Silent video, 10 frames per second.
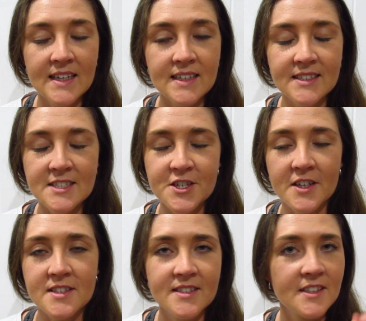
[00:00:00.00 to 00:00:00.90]

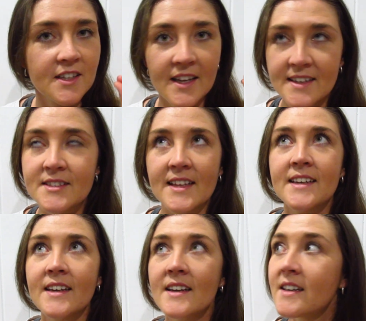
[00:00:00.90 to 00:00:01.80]
it's
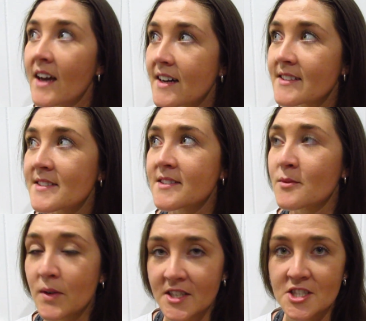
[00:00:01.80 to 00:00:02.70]
like a
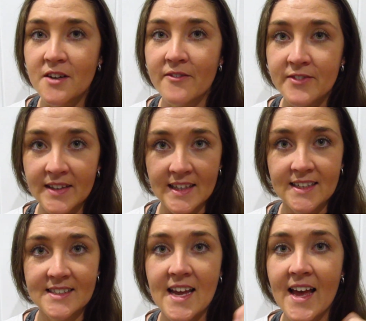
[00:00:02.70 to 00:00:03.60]
switch
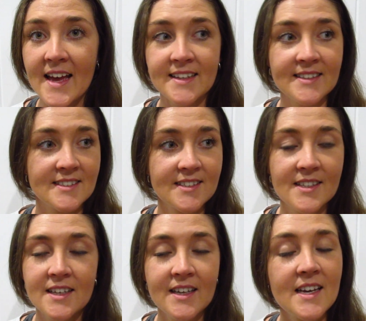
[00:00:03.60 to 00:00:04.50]
flicked, and
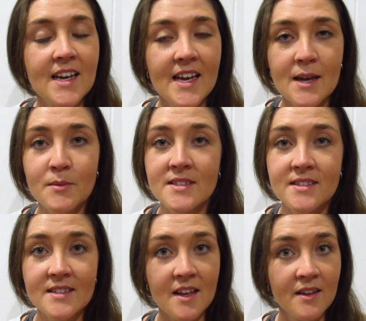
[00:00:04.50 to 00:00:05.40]
it
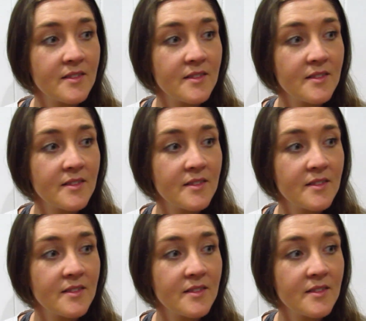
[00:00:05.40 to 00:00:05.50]
was,